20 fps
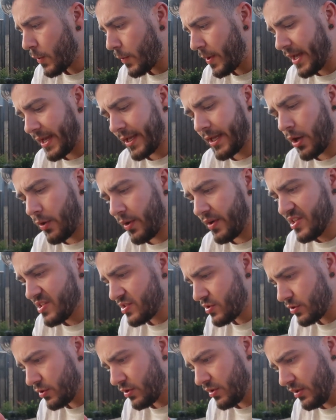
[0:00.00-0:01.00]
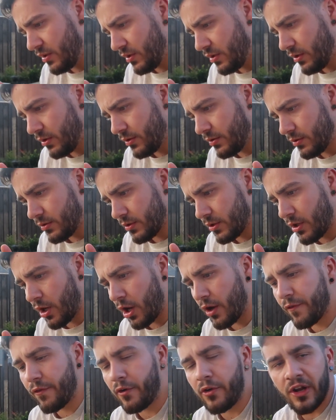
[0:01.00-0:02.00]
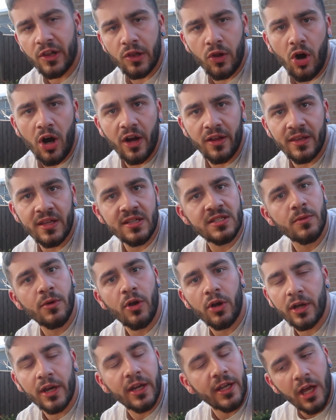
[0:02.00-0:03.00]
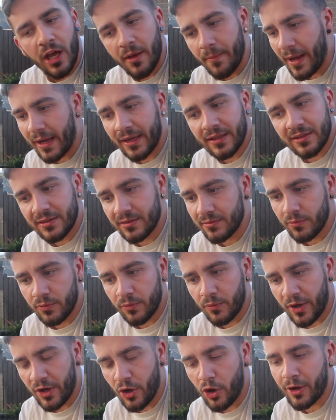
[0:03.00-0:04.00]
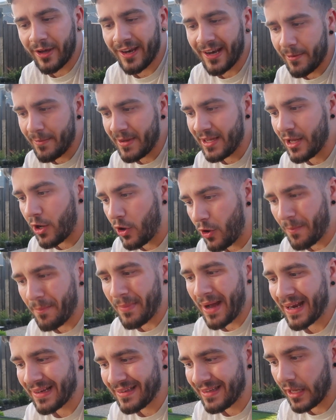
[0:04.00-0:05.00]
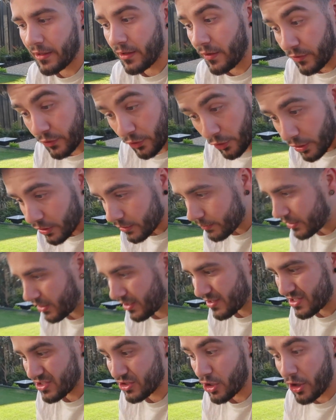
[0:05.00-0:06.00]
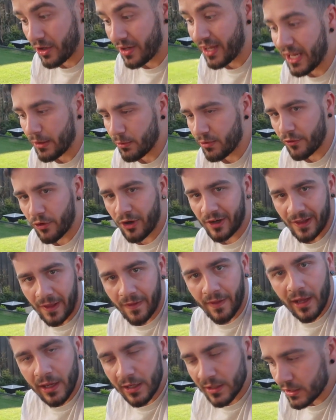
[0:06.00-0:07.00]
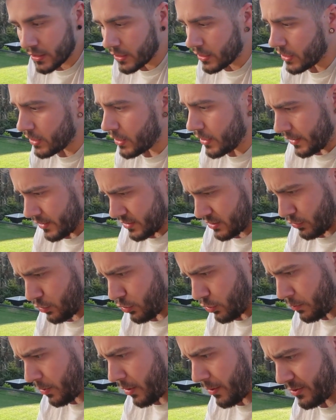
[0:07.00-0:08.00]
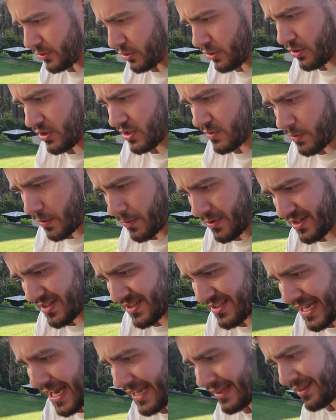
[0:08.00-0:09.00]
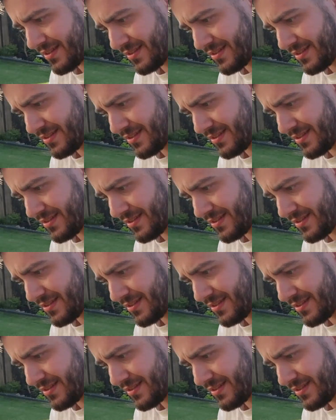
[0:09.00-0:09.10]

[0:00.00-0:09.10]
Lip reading: we're going to go very light in this. We're not going to go back. We're not going to be going back down to dirt because there's no need. We've already done that. So all we'll probably do is probably just take